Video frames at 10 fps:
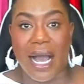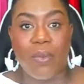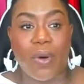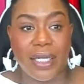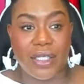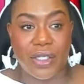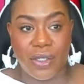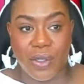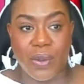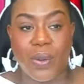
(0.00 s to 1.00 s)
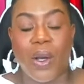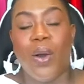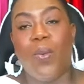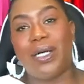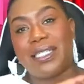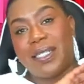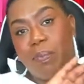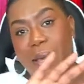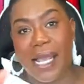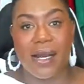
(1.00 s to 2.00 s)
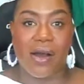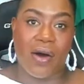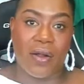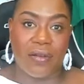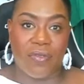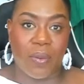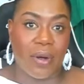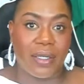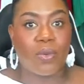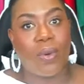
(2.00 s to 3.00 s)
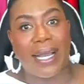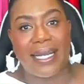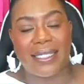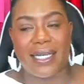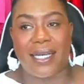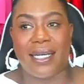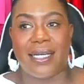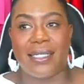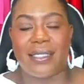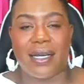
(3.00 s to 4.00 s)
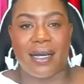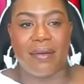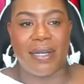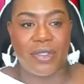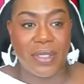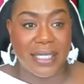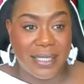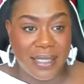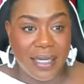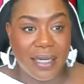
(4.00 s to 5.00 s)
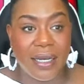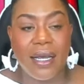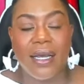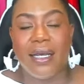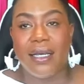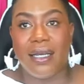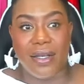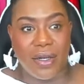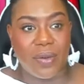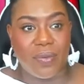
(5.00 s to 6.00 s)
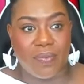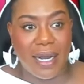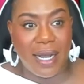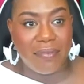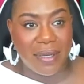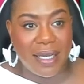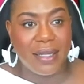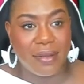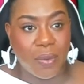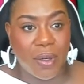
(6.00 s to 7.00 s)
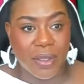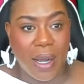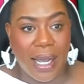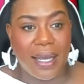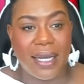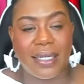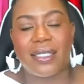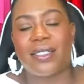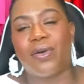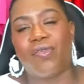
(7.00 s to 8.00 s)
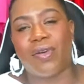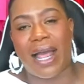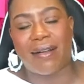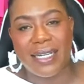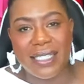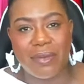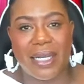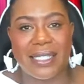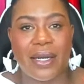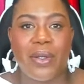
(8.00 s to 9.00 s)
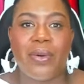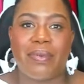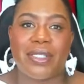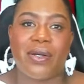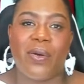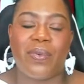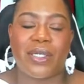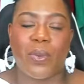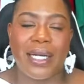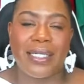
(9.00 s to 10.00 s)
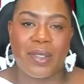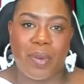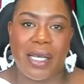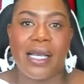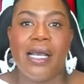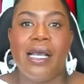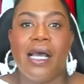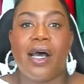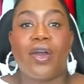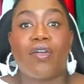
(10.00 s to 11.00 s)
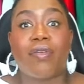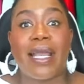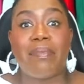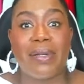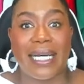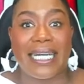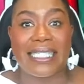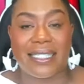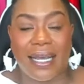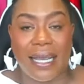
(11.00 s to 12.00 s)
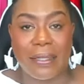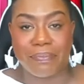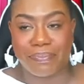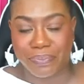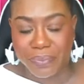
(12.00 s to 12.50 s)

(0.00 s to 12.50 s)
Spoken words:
I wanted to do was to paint all of the walls white. And as you can see, behind me, the wall's white. And so for that reason, because I knew it was going to be a great blank slate